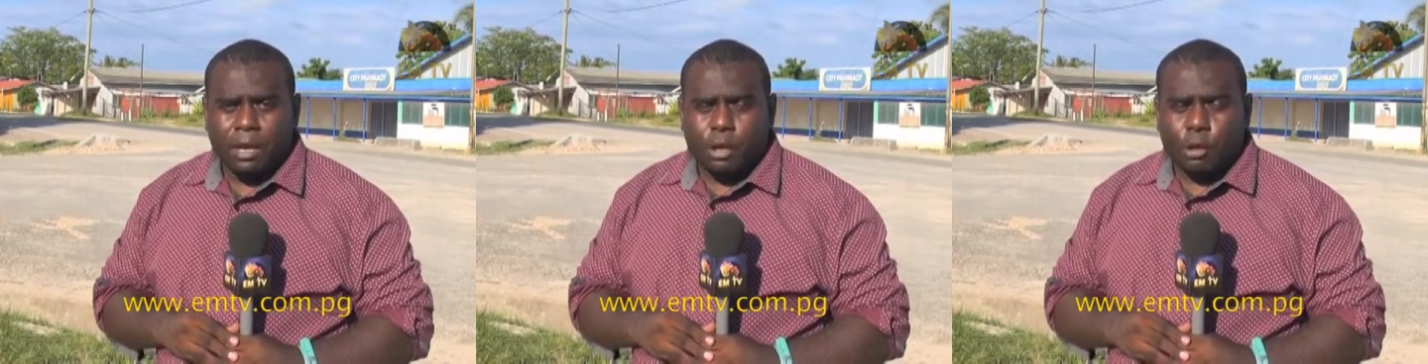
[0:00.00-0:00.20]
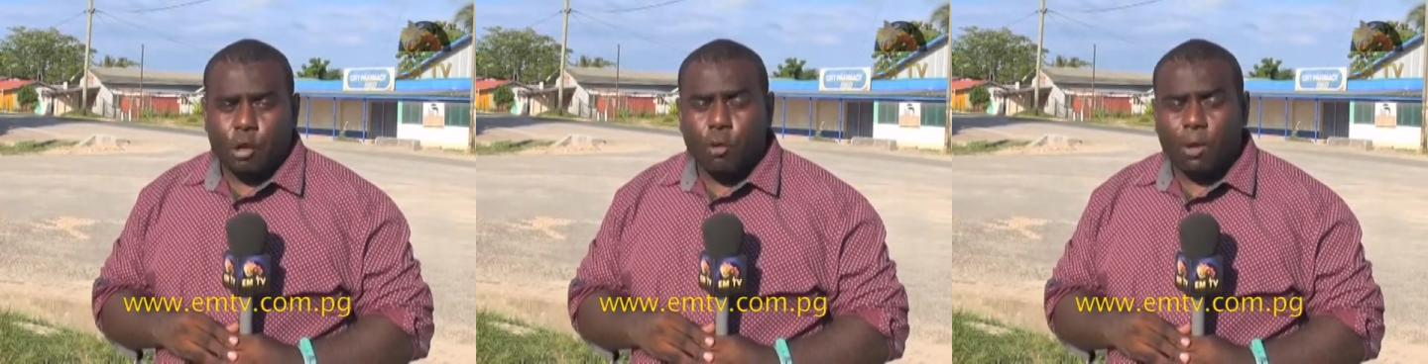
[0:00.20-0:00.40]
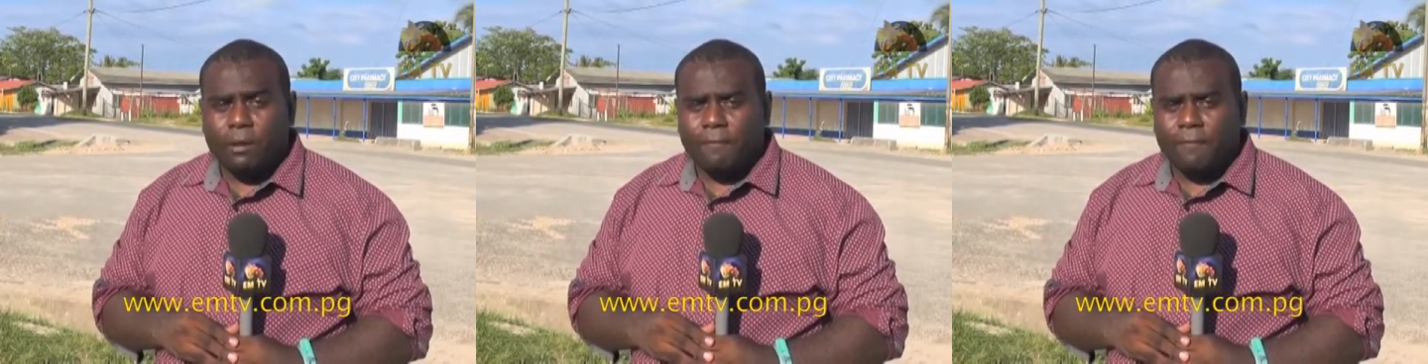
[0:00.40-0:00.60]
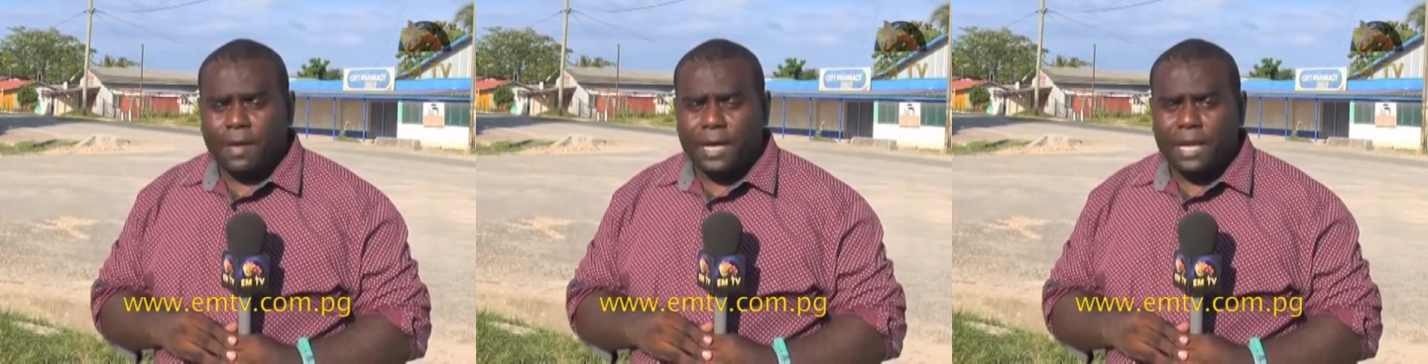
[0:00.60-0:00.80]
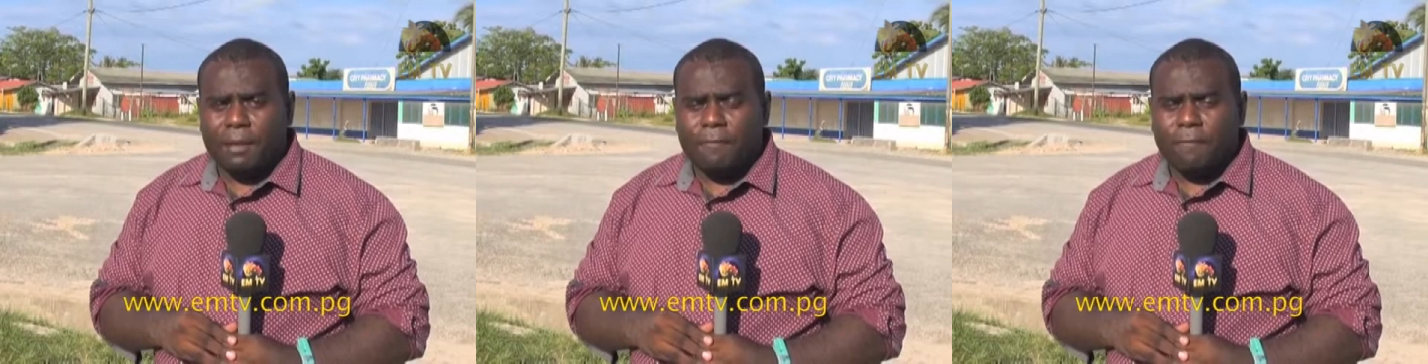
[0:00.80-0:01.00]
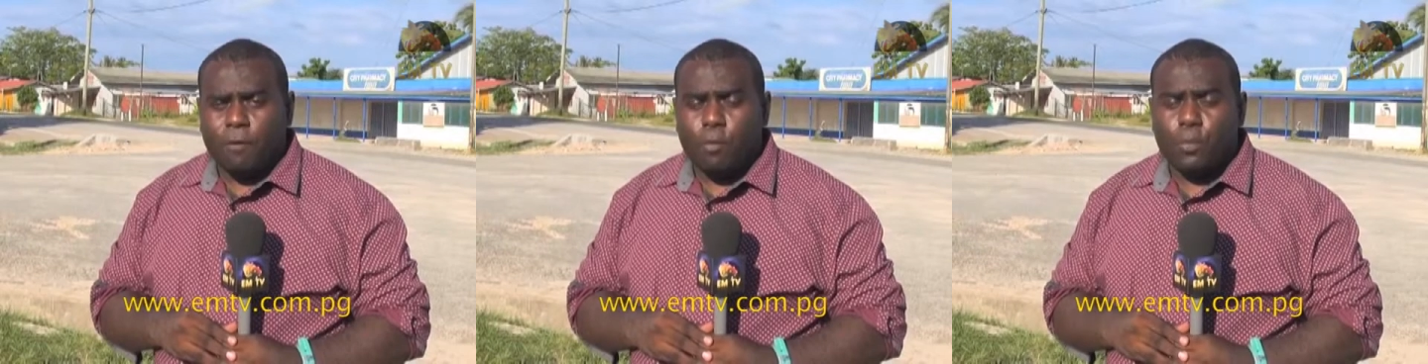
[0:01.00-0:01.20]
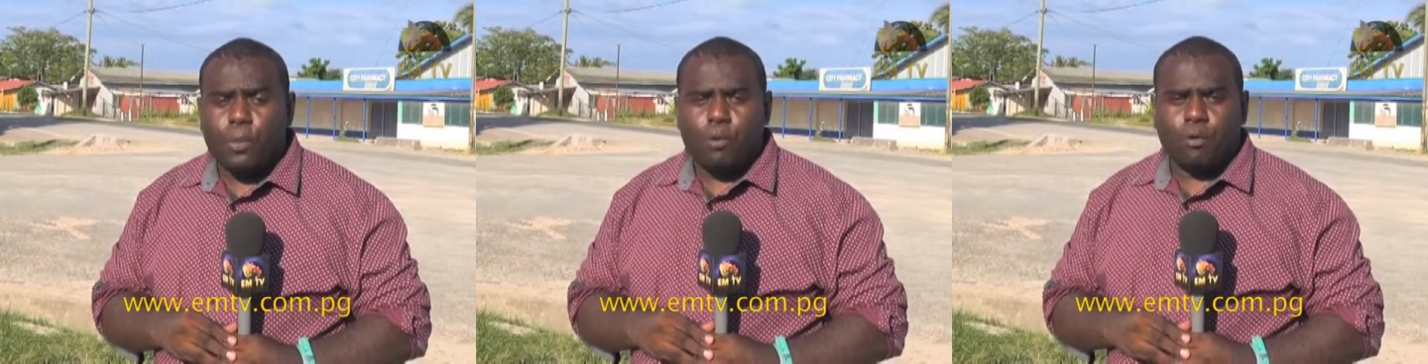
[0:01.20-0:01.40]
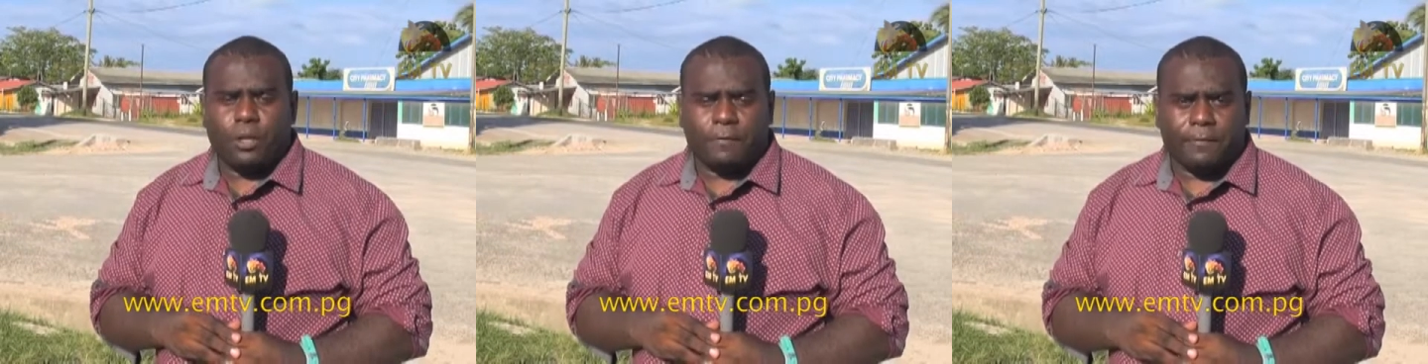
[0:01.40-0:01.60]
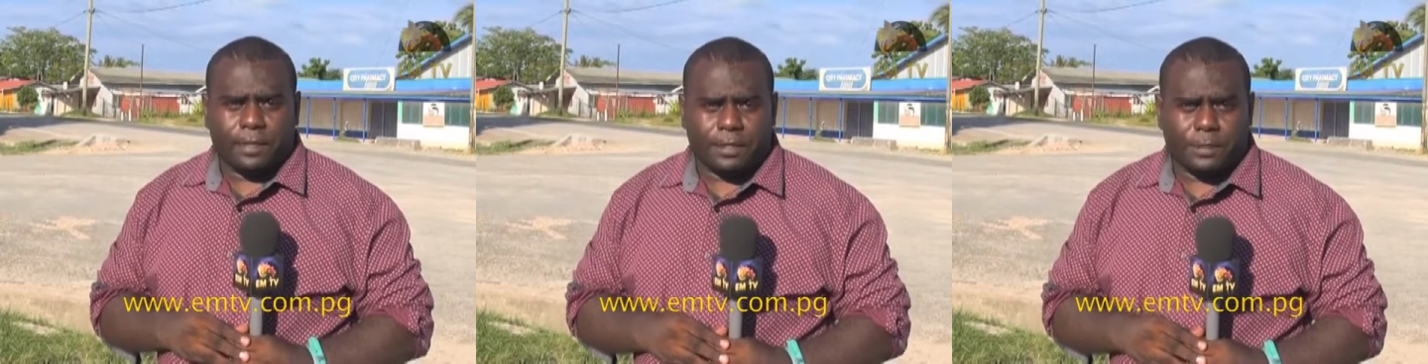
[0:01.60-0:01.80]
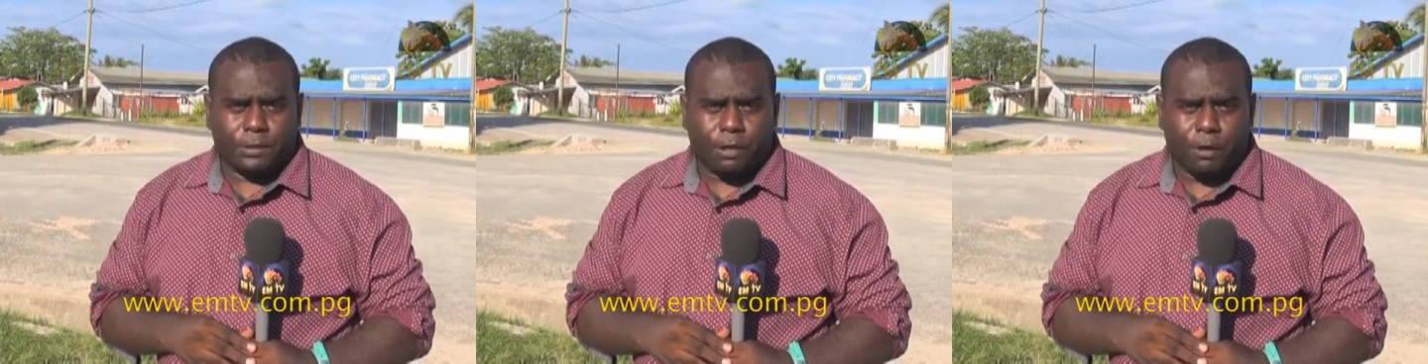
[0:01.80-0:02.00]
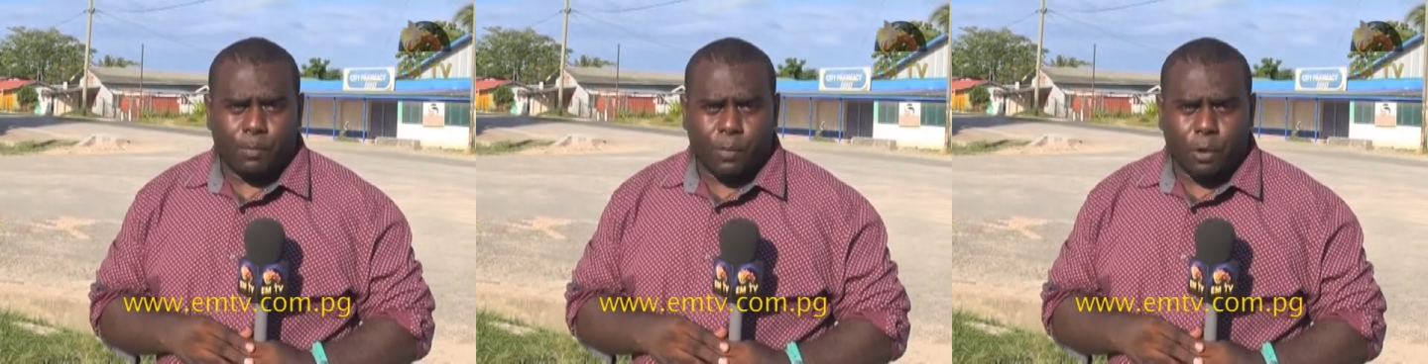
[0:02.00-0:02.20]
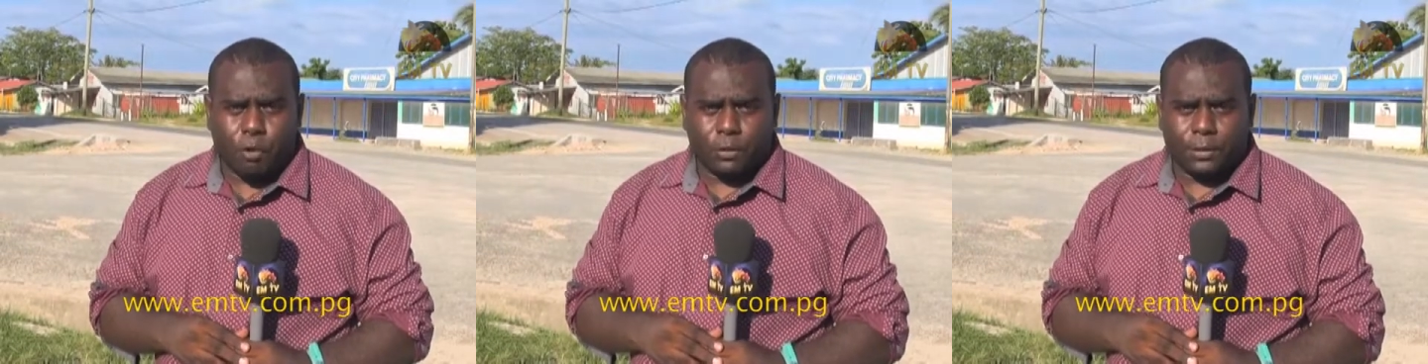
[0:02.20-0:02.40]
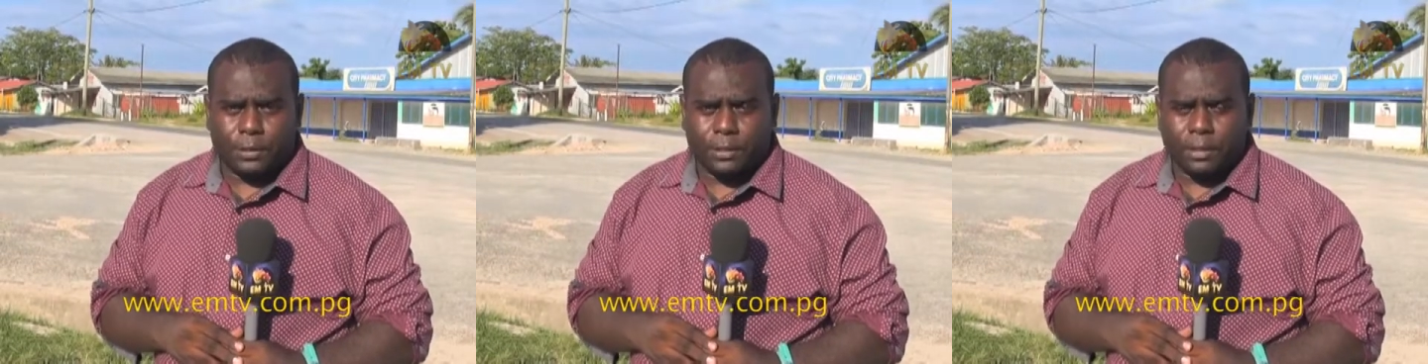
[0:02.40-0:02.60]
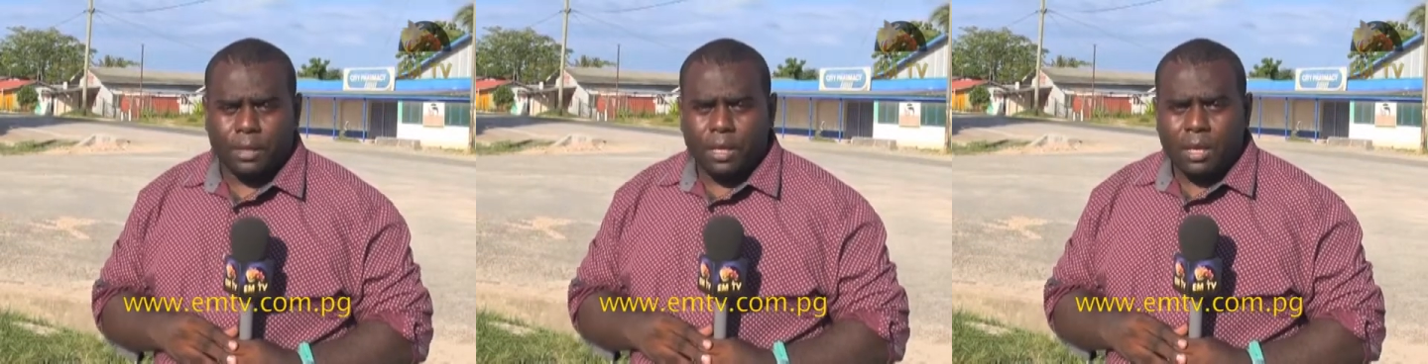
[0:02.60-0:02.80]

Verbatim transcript: No one vying for Bougainville's top post.